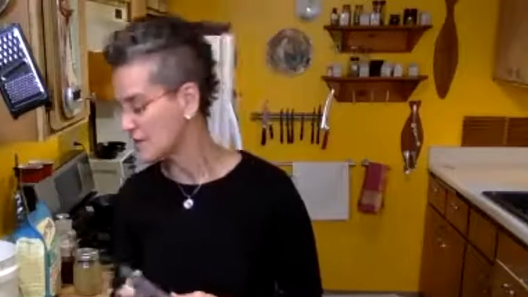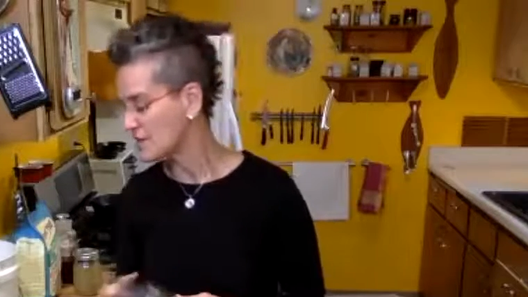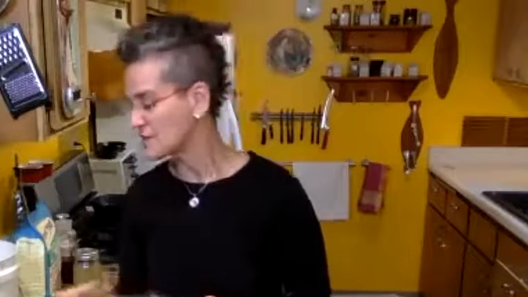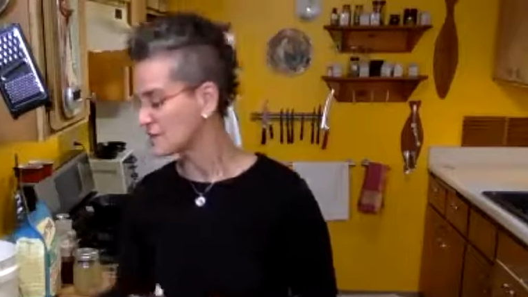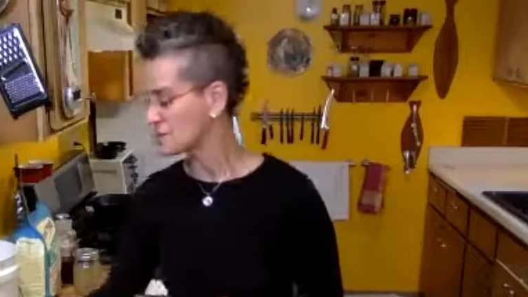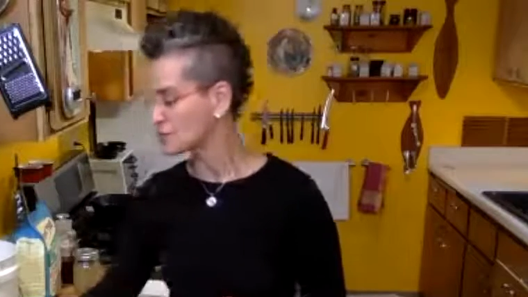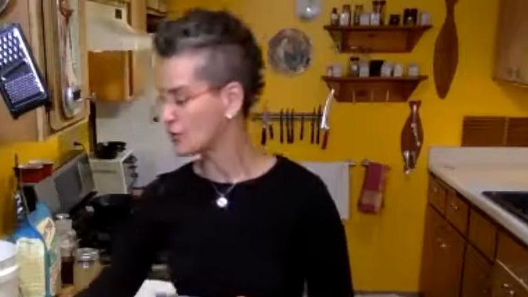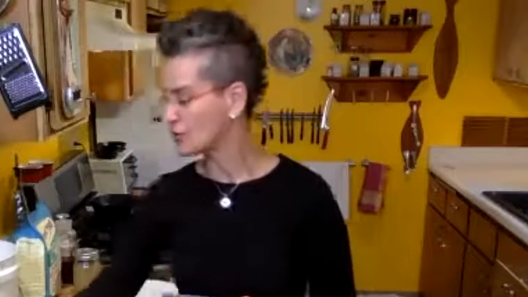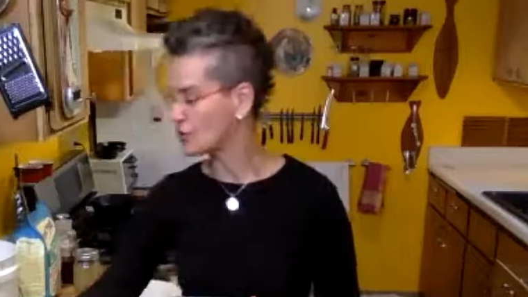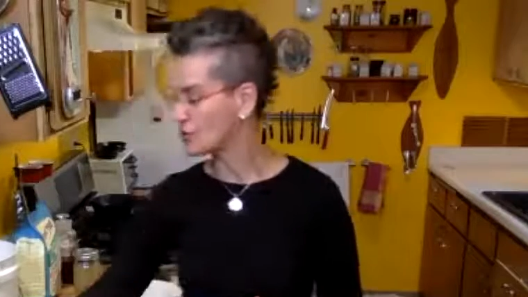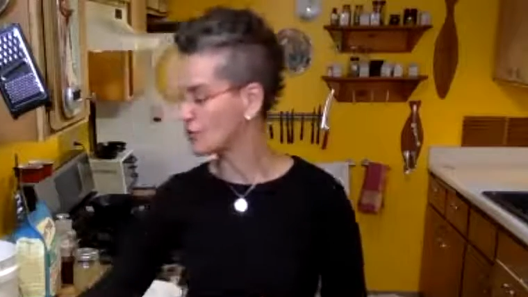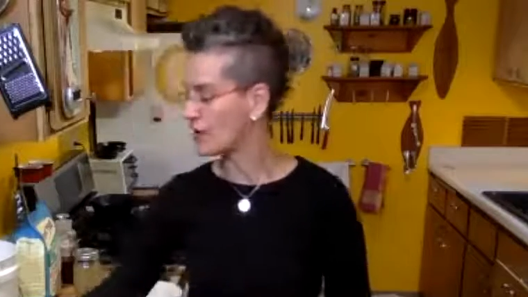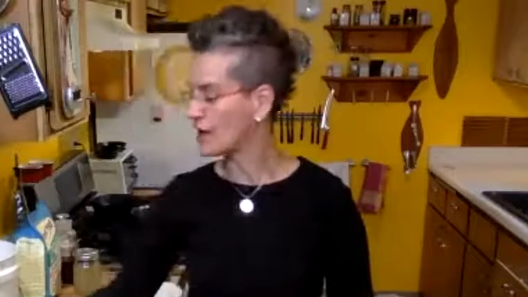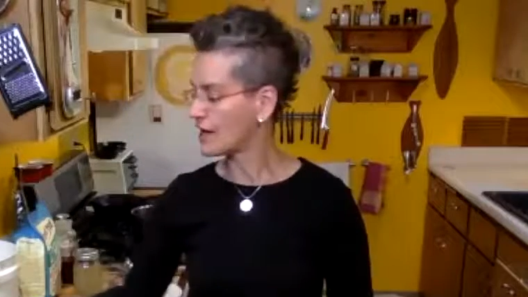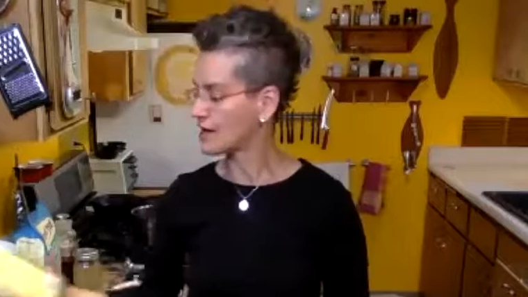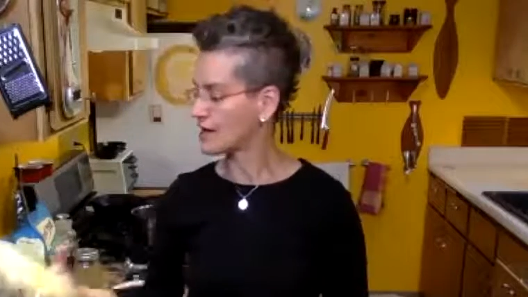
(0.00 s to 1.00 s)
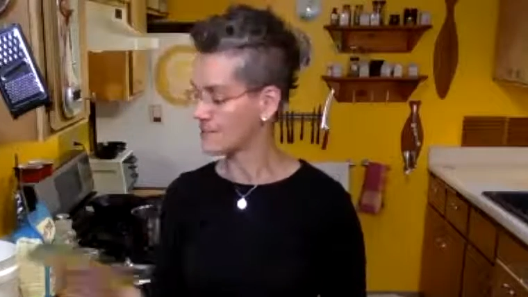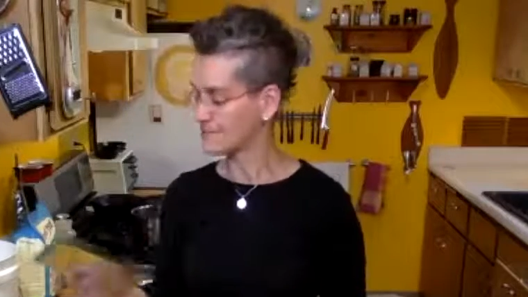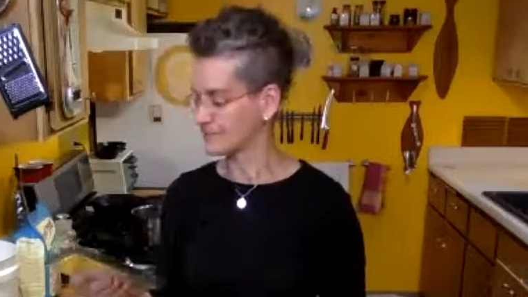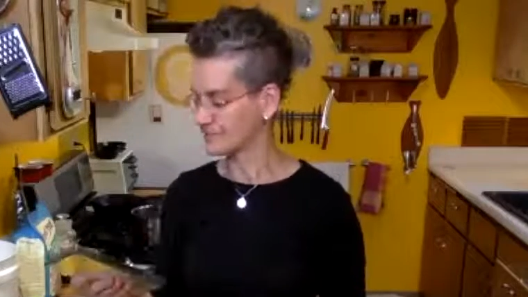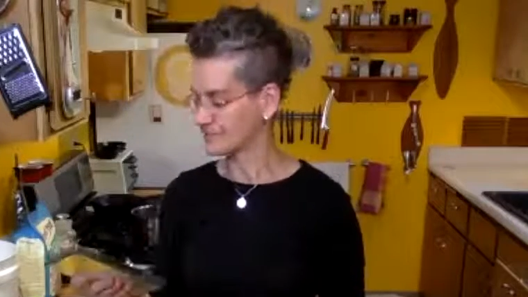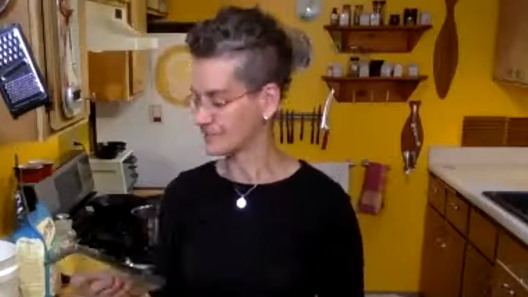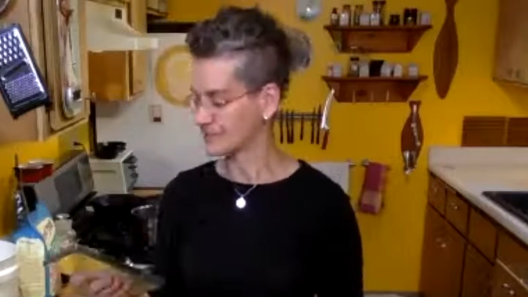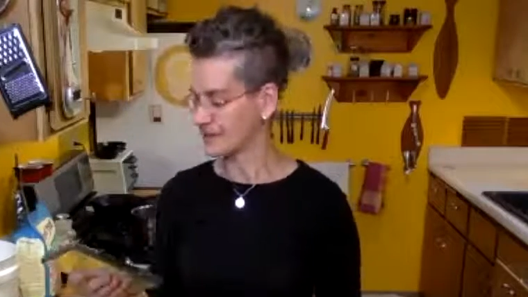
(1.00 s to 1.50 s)
So um,
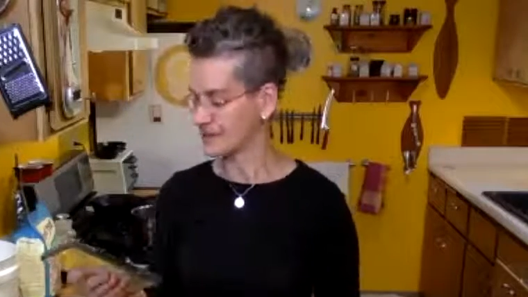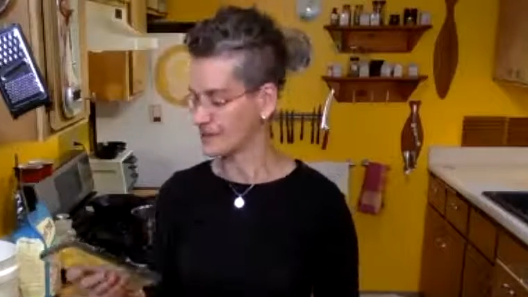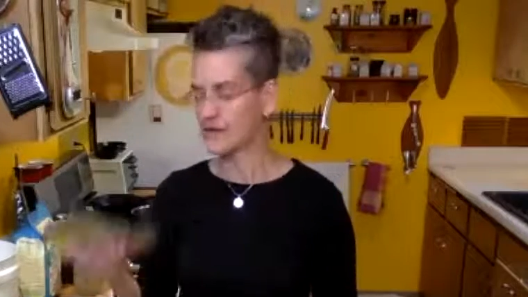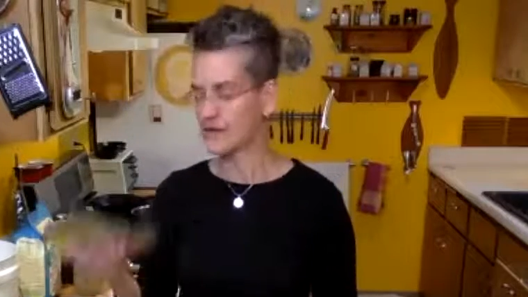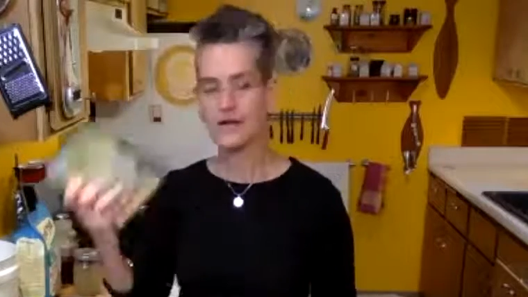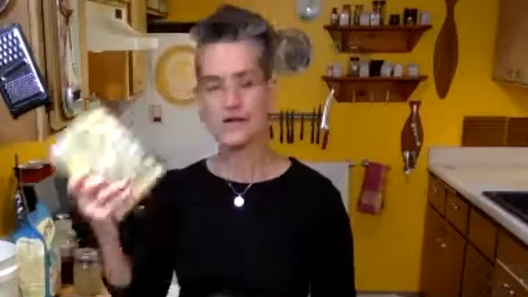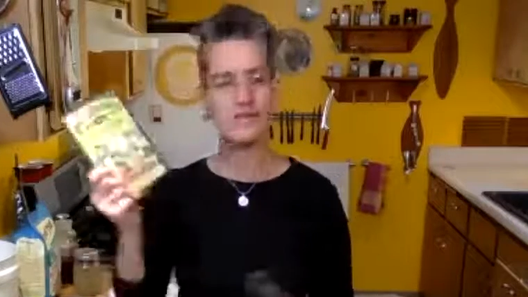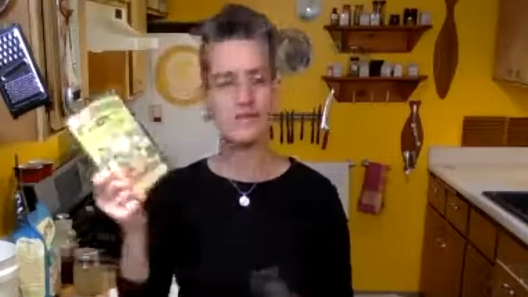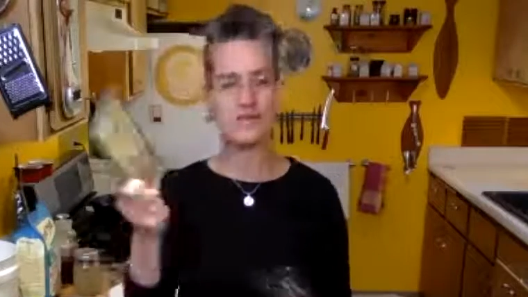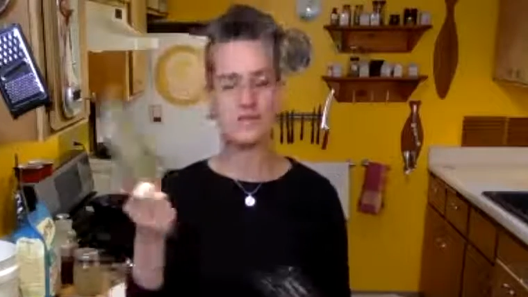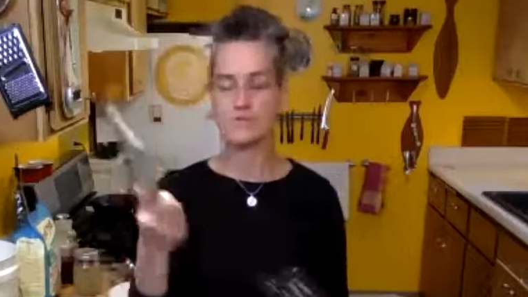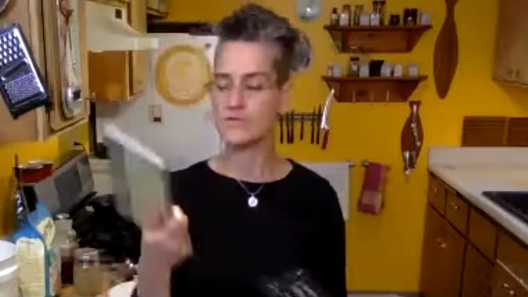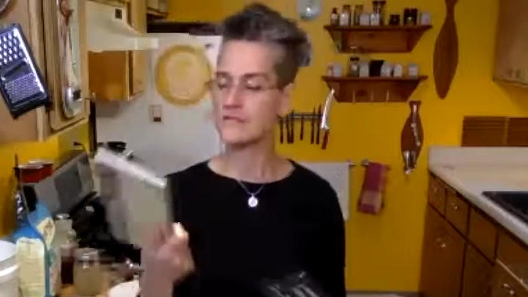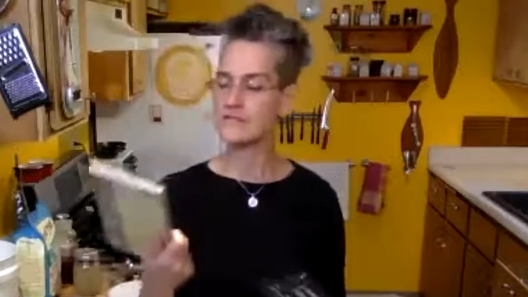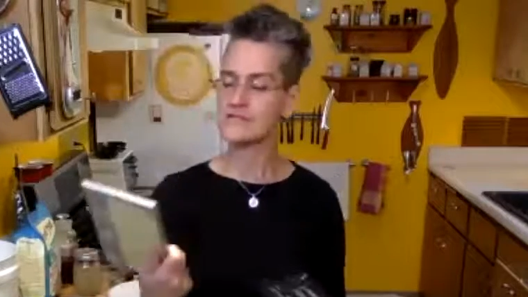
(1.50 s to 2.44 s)
there you can get the movies.